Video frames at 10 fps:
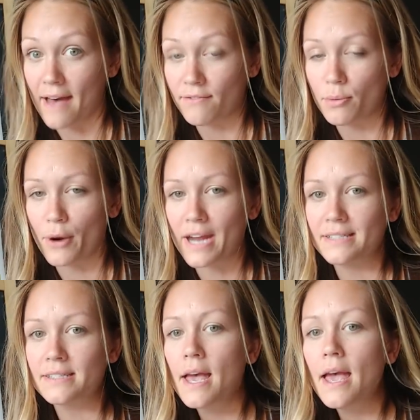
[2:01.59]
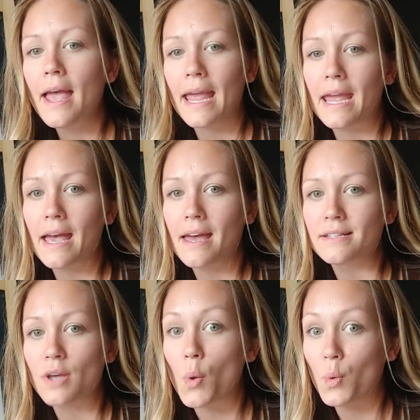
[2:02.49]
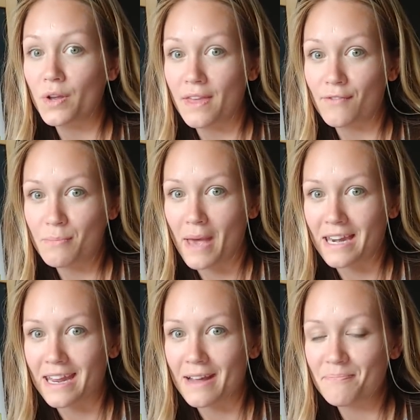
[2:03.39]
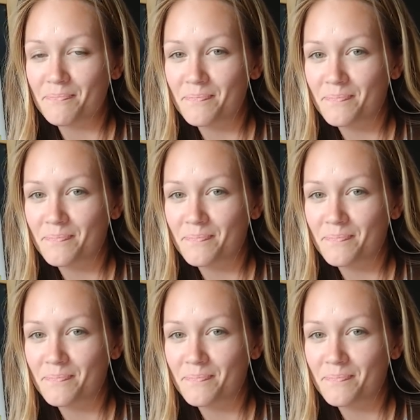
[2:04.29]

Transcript: than half the price, and worth every penny.